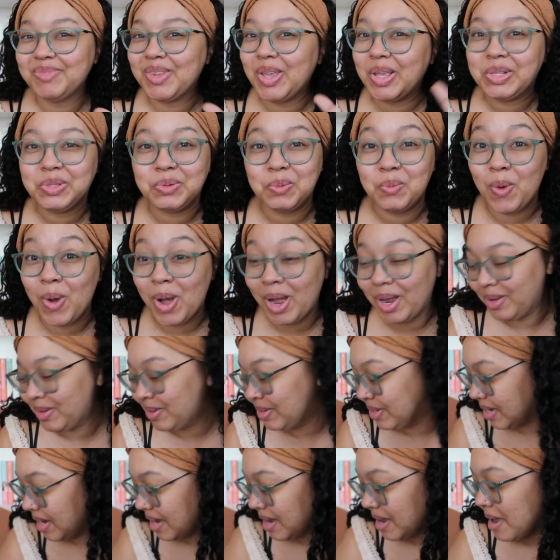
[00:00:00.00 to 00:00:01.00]
It's
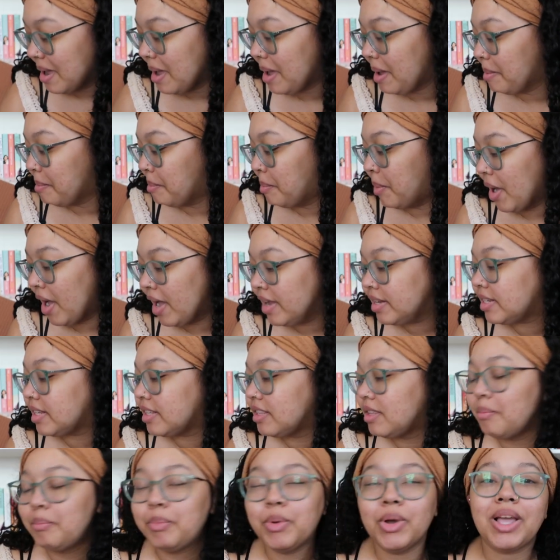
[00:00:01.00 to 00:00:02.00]
wild. But
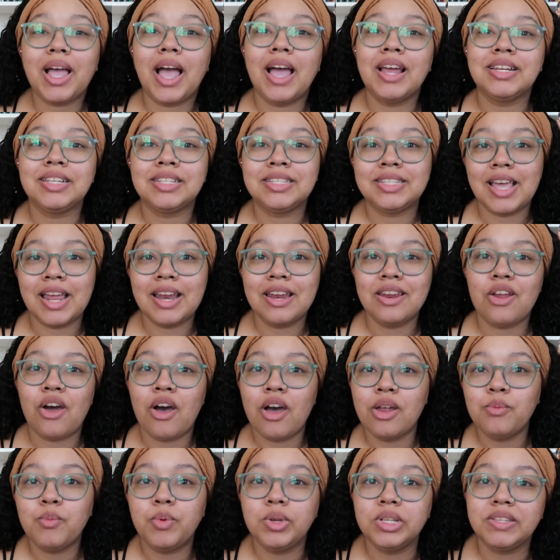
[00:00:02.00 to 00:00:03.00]
the book I decided
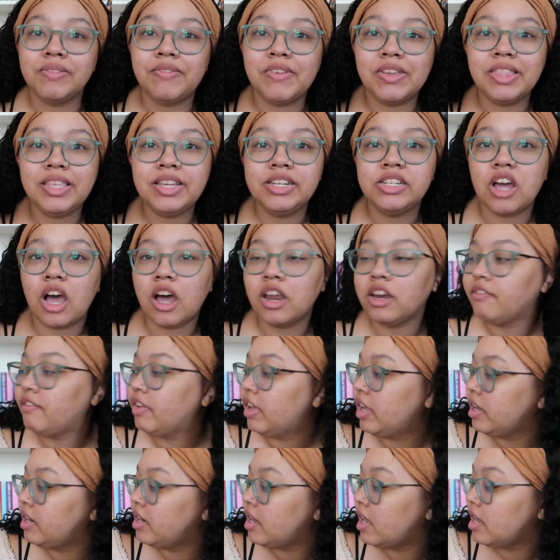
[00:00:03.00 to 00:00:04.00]
on was Finley
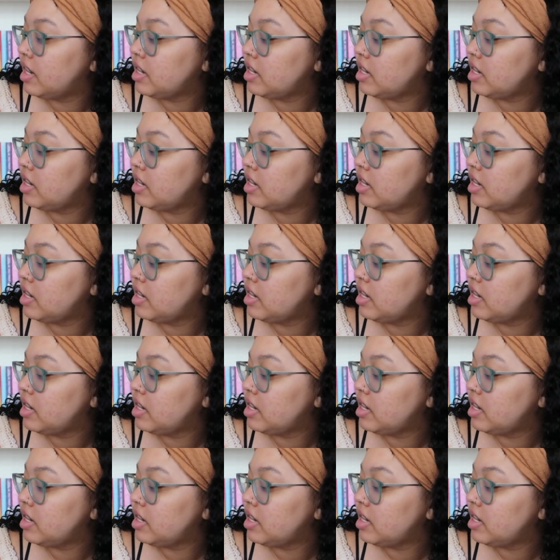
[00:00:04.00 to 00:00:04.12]
Donovan